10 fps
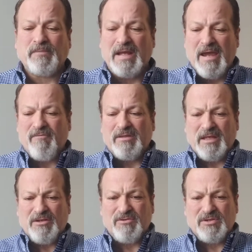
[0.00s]

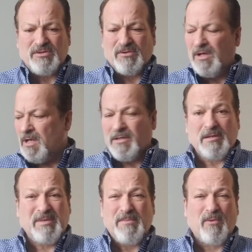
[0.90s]
Everything you do, the
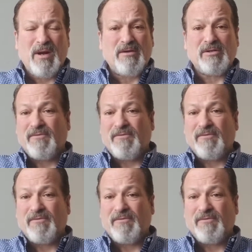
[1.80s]
people around you,